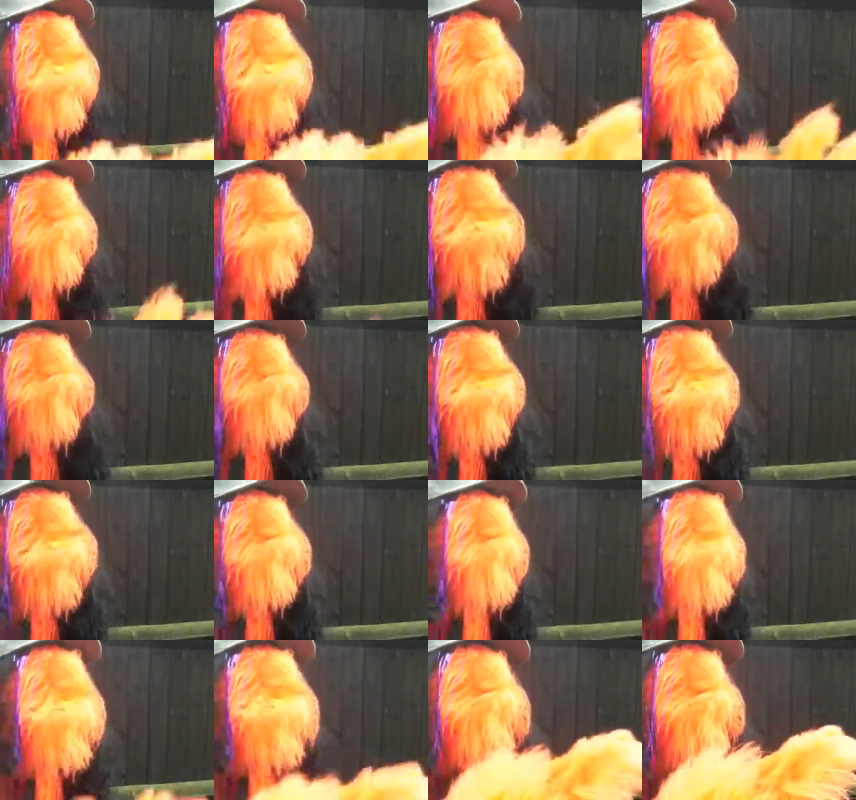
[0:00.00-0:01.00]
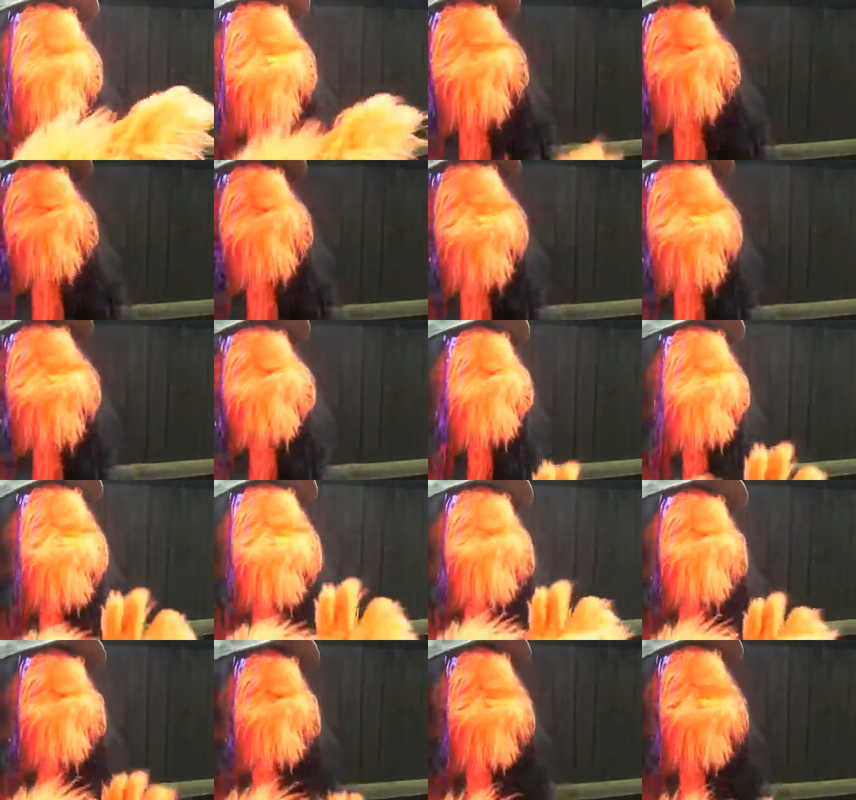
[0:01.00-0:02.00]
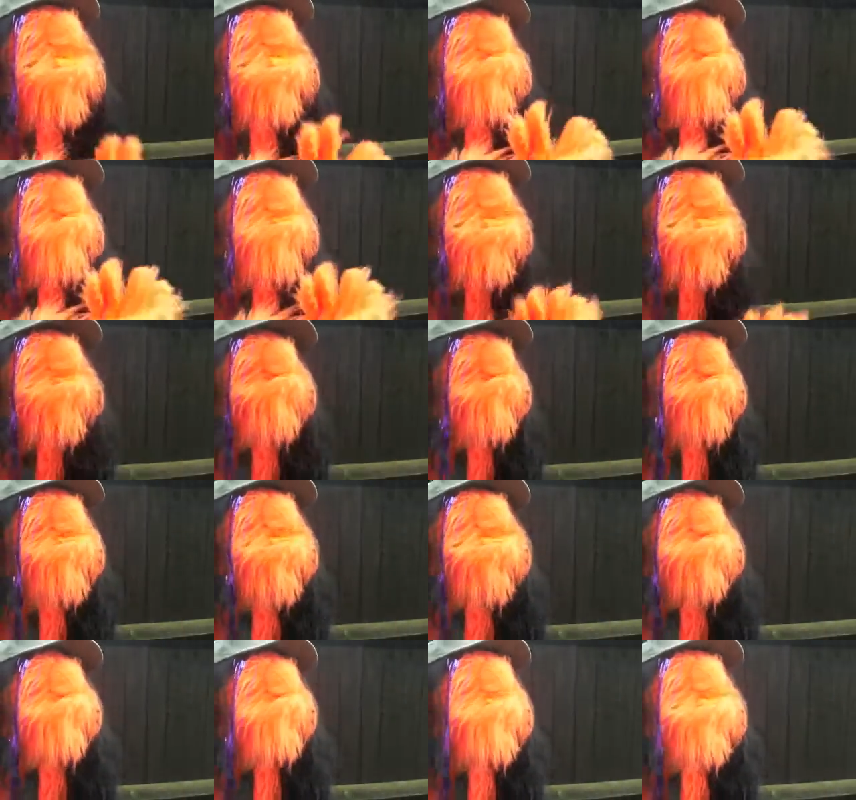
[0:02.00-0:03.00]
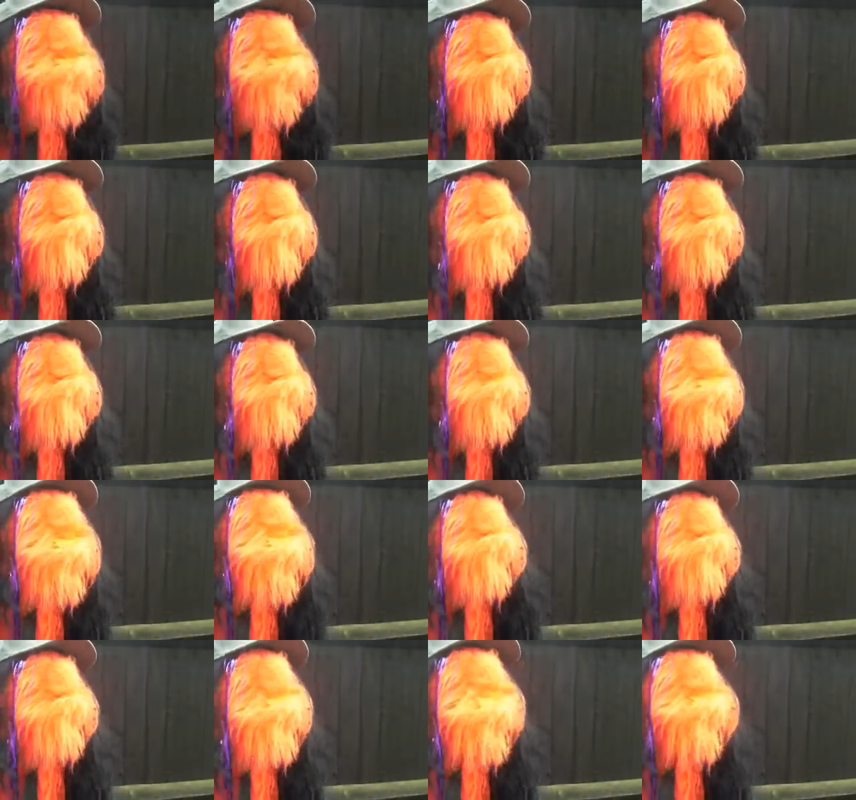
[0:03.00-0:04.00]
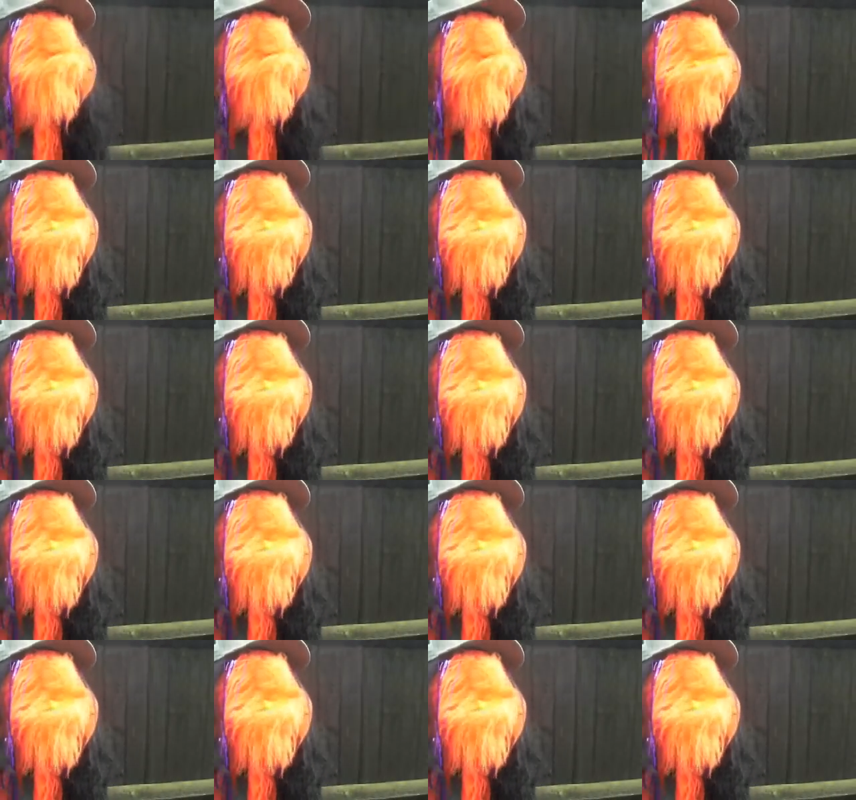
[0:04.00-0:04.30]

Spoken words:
(no speaker visible)